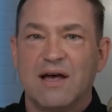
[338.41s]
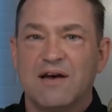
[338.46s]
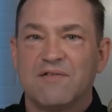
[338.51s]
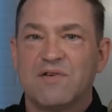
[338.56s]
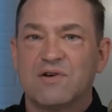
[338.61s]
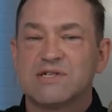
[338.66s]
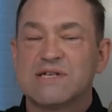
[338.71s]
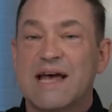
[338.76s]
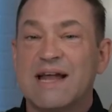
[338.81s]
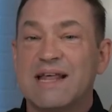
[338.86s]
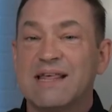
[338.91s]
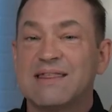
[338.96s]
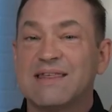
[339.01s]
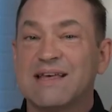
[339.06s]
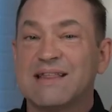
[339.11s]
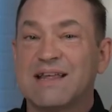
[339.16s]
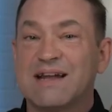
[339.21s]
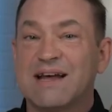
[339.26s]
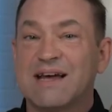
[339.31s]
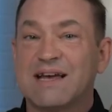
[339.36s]
If there's
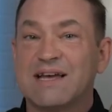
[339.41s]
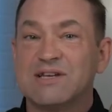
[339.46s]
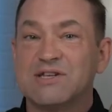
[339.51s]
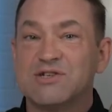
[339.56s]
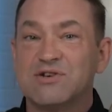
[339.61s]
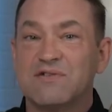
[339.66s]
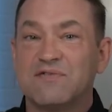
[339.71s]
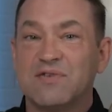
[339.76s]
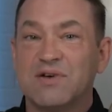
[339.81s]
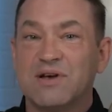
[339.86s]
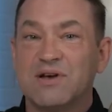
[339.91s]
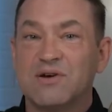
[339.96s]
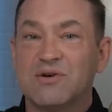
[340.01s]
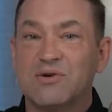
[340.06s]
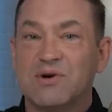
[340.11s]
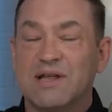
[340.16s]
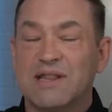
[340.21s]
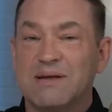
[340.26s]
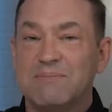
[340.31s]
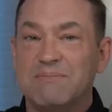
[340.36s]
anything that I can do for
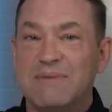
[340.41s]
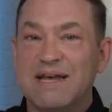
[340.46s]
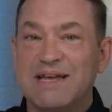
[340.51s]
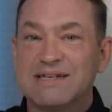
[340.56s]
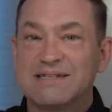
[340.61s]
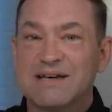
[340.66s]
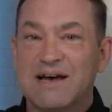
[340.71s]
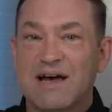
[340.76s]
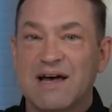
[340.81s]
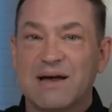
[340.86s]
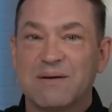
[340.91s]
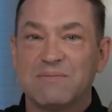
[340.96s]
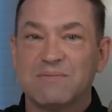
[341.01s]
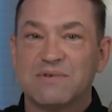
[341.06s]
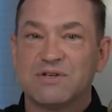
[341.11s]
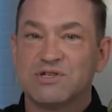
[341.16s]
you in the meantime,